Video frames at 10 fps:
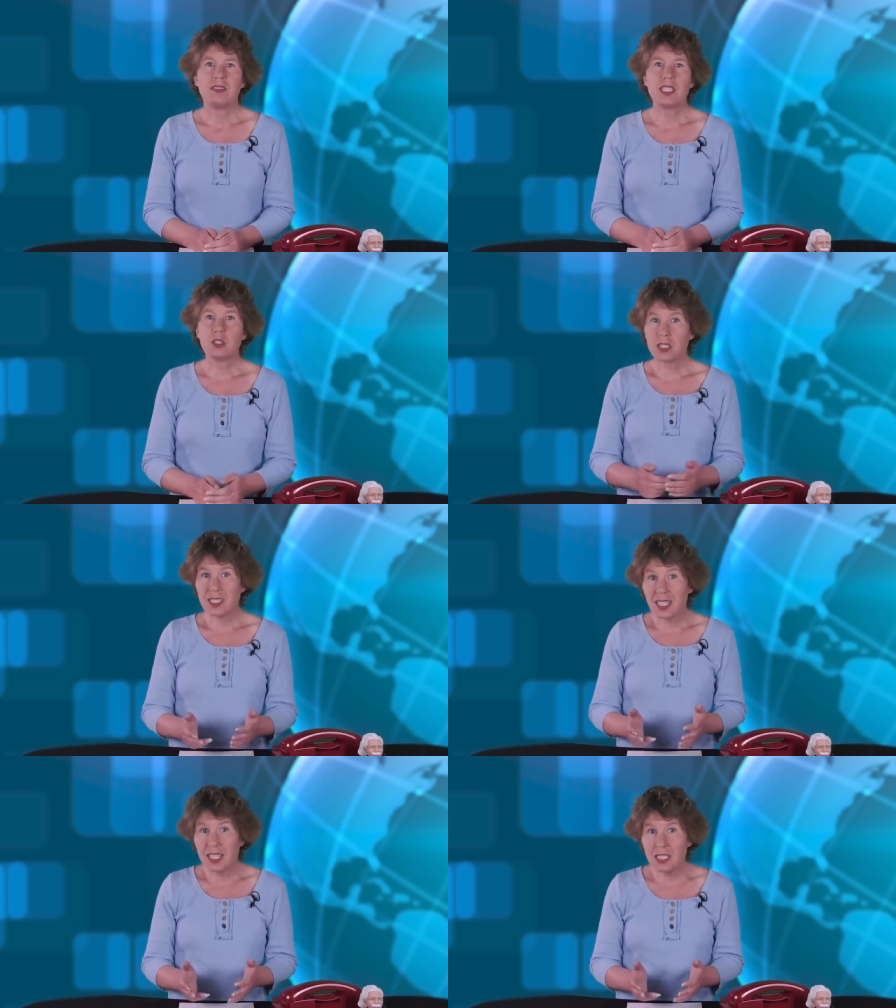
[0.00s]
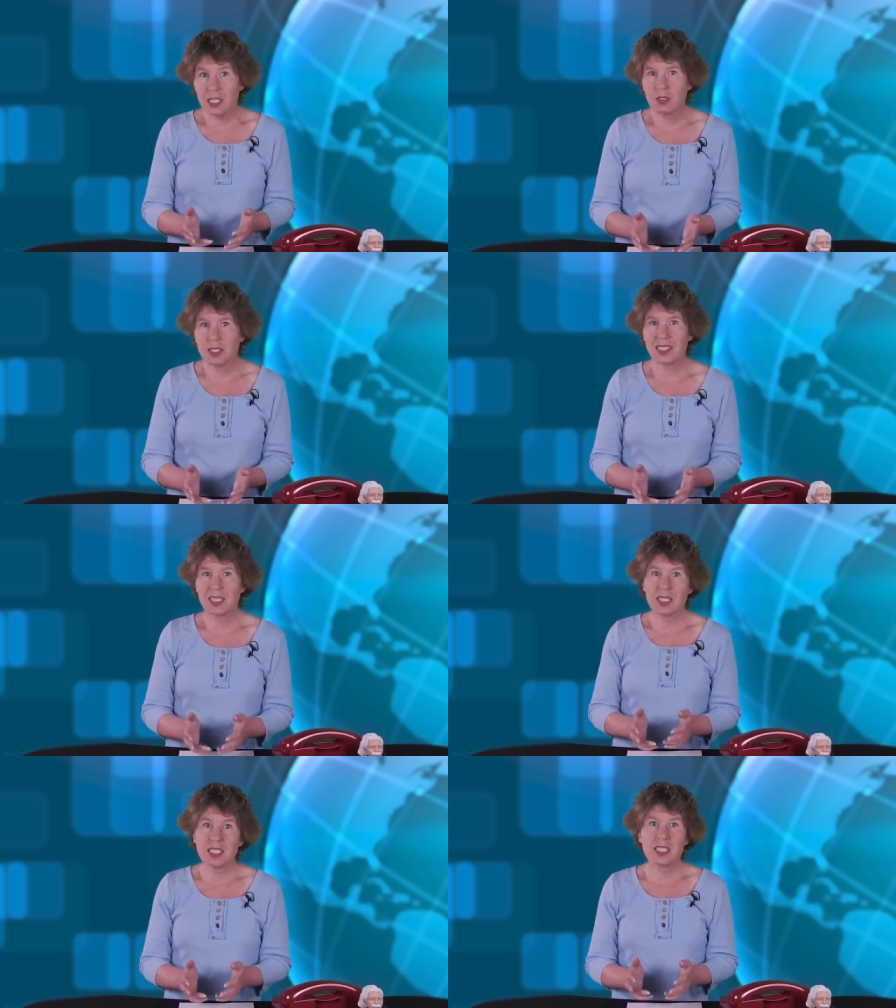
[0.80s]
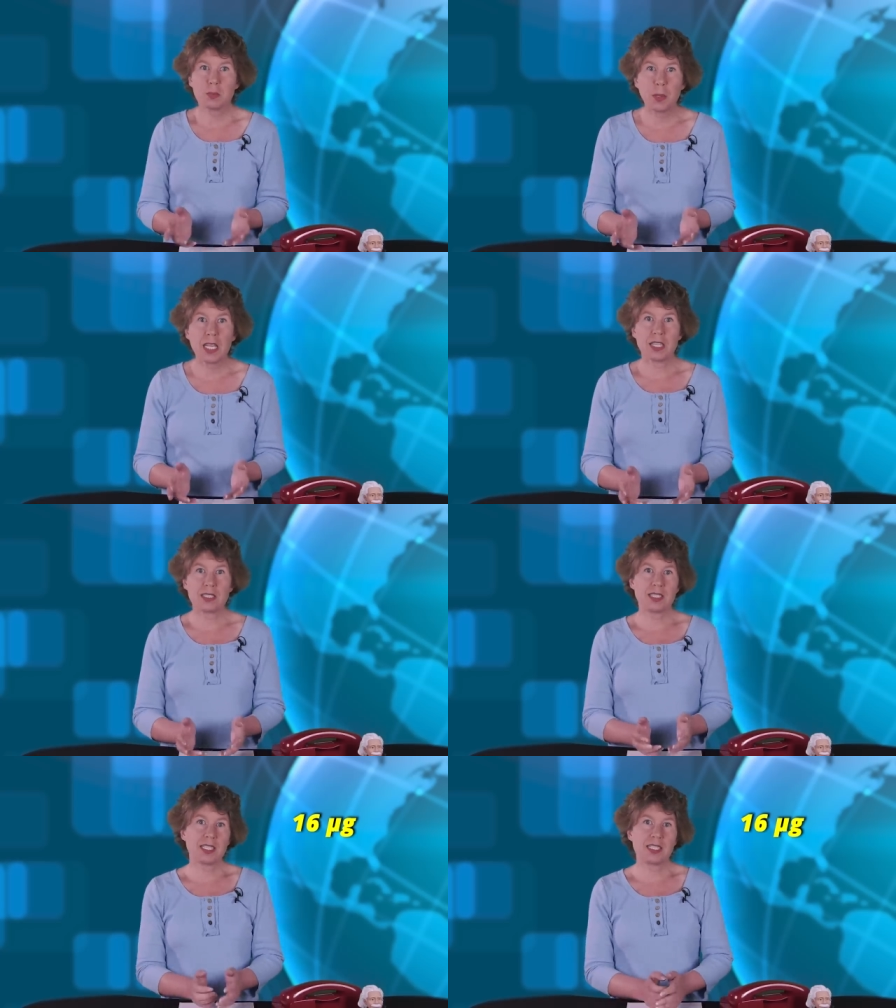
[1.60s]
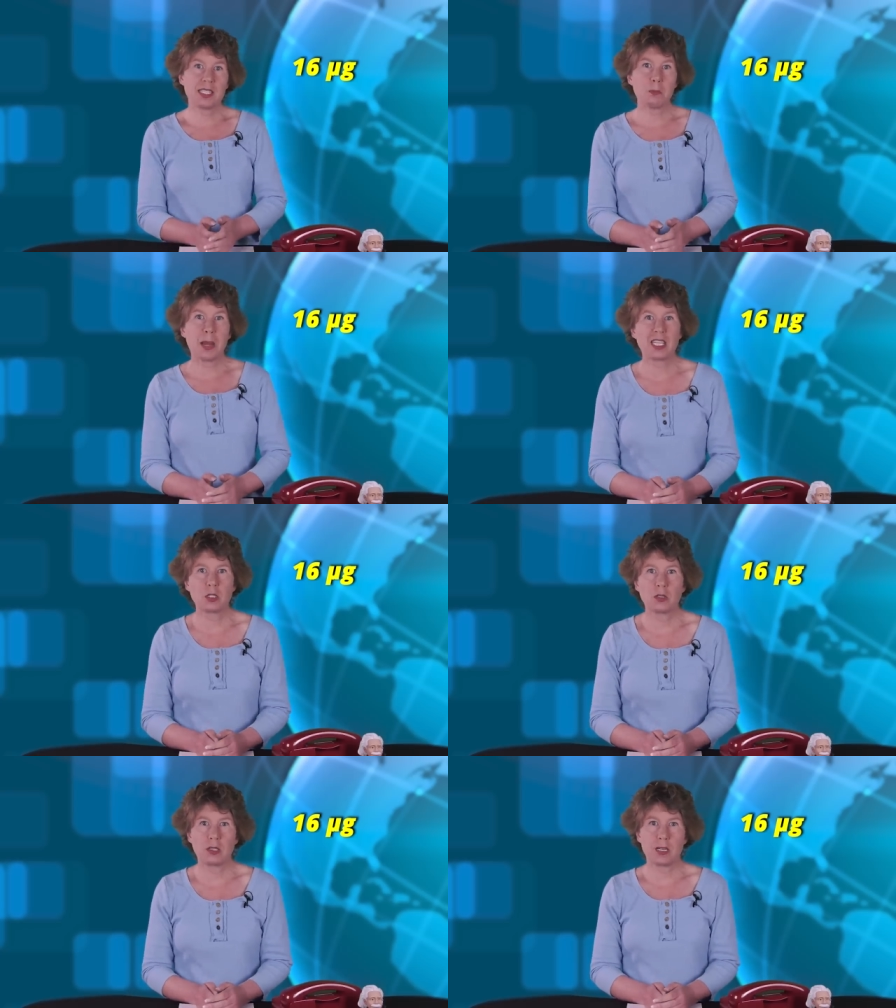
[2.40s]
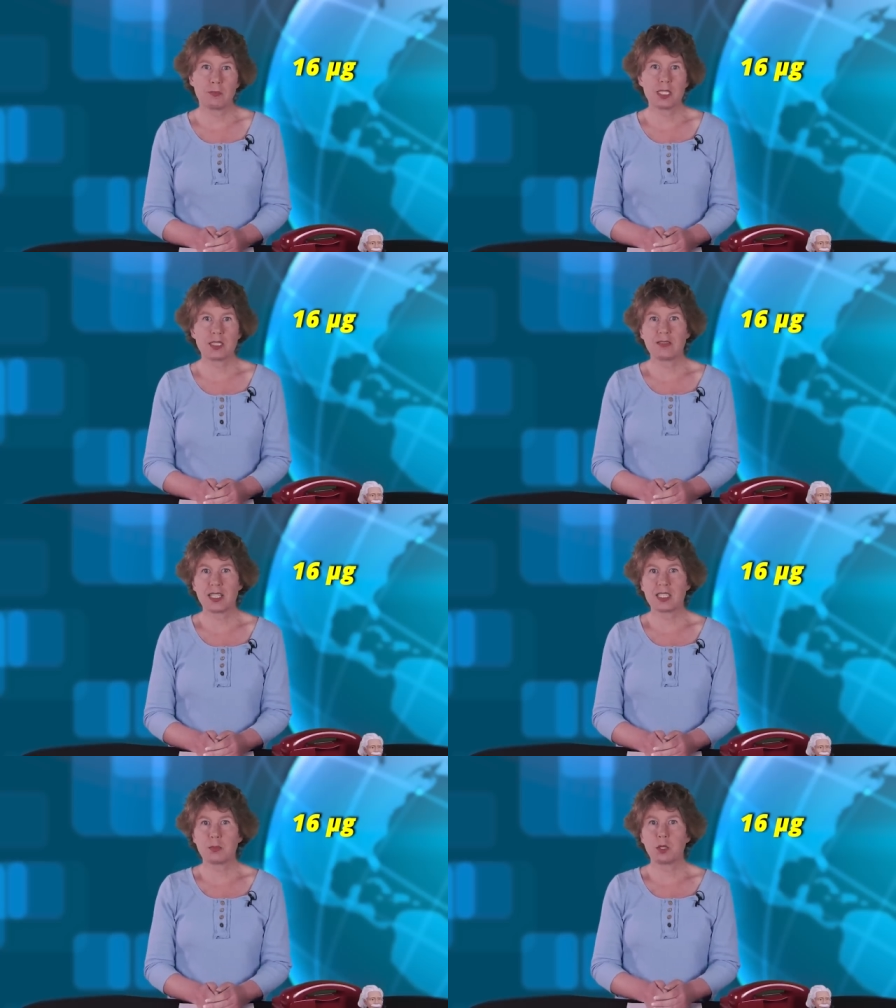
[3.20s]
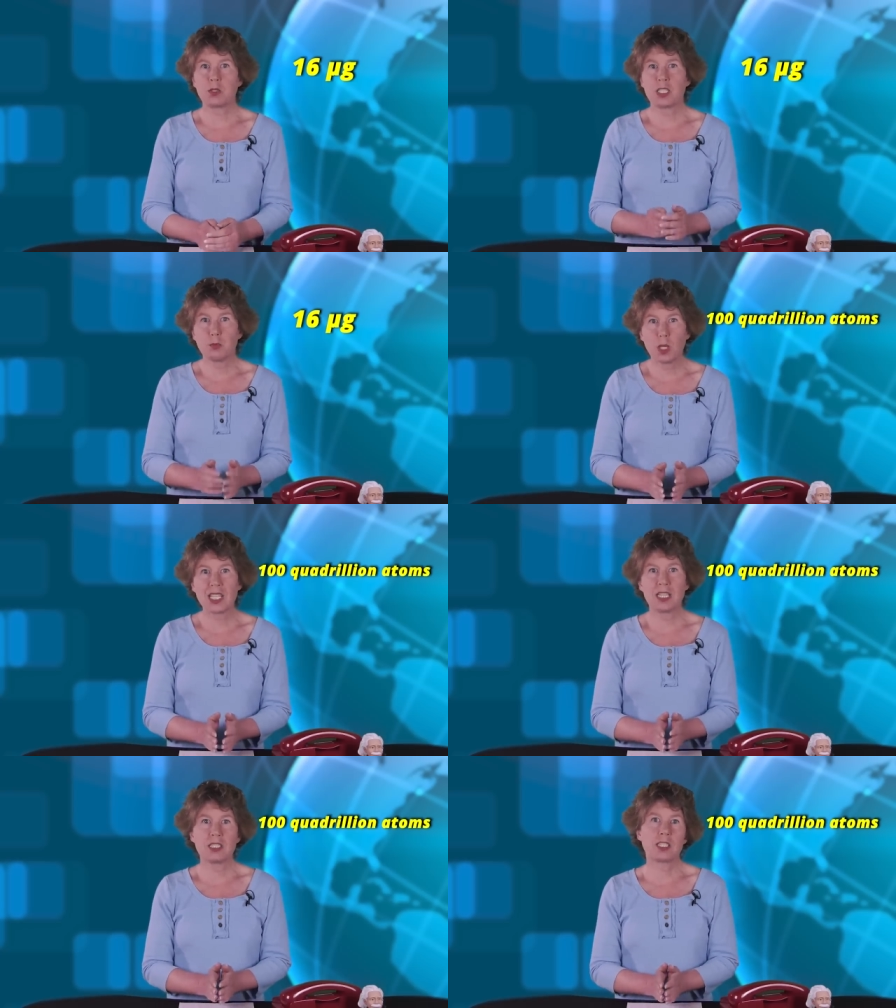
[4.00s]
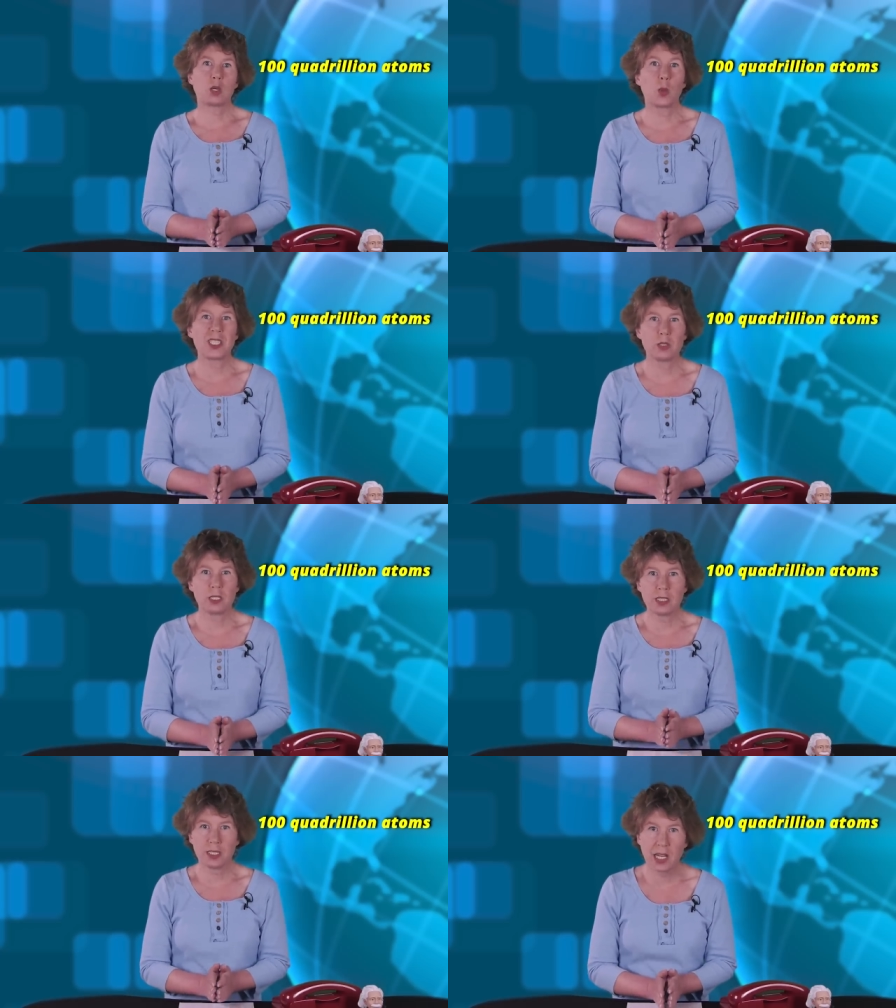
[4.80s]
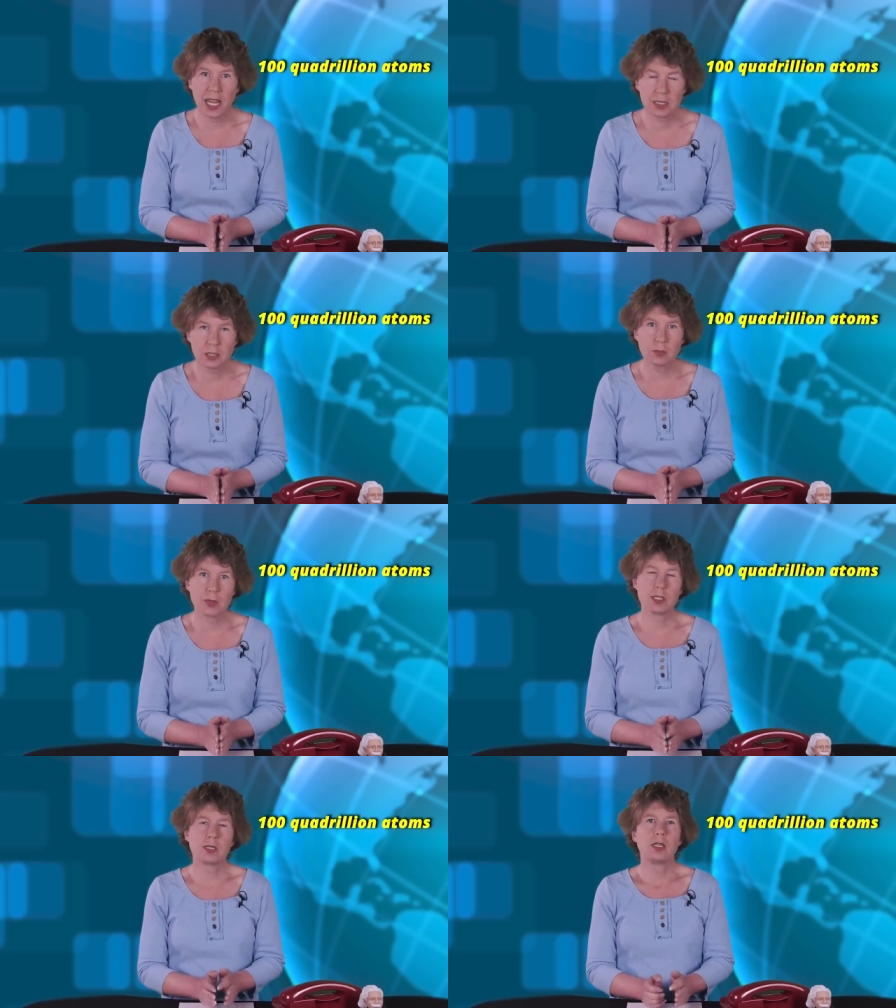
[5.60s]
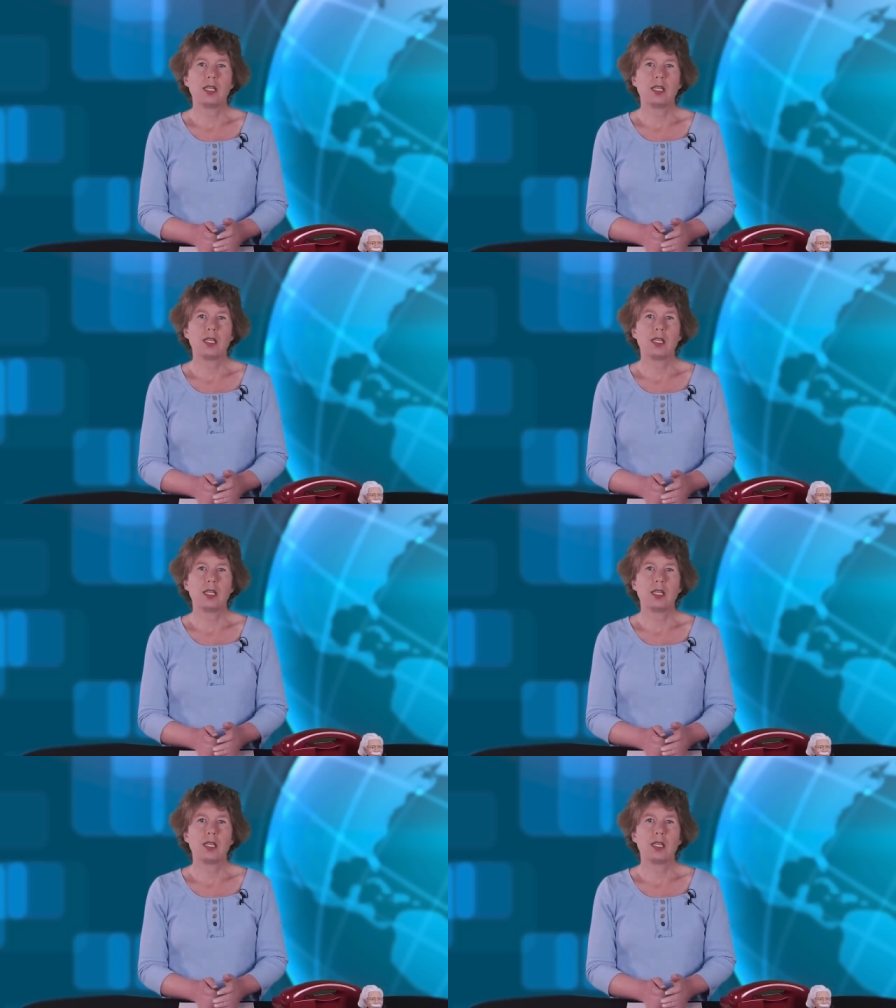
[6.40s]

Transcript: The oscillating crystal is big, 16 micrograms. That's about 100 quadrillion atoms.